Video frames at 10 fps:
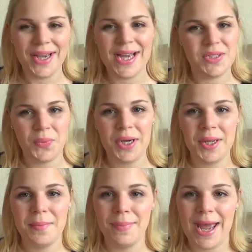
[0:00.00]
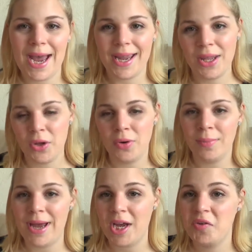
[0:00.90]
guys, welcome back. You
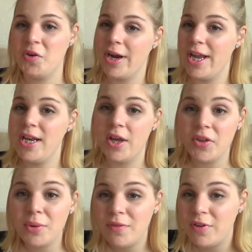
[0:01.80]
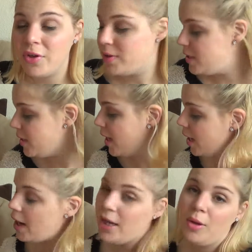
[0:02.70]
are back for another review.
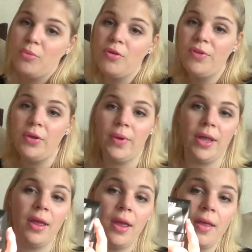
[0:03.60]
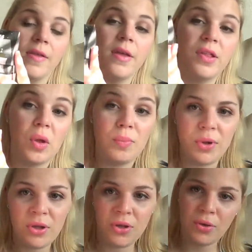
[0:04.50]
Today I am reviewing this
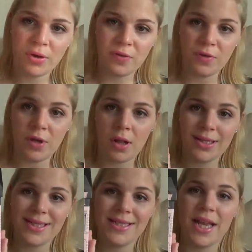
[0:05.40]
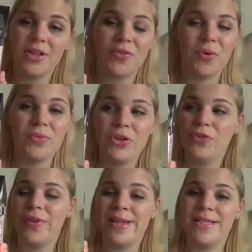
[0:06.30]
beautiful set from
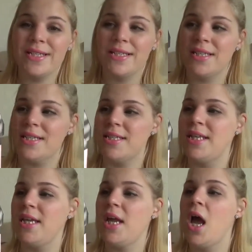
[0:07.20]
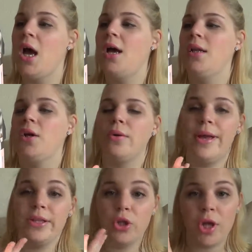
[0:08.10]
Too Faced. This is the Le
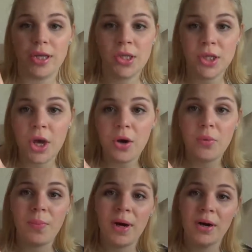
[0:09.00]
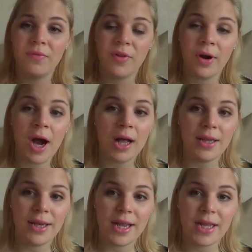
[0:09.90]
Grand Chateau, part of their
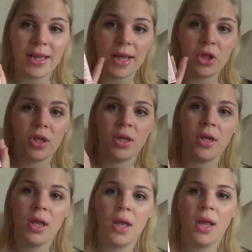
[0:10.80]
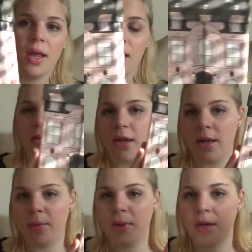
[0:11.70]
holiday collection. And
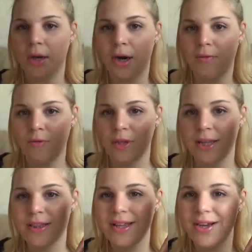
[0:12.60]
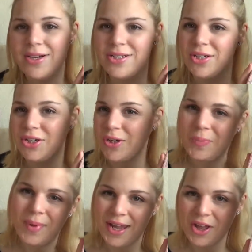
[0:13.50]
I am getting awful light. There is a
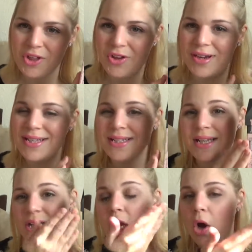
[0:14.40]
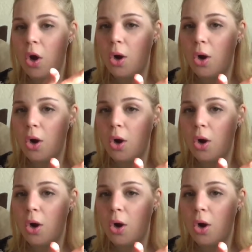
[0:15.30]
good picture, isn't it?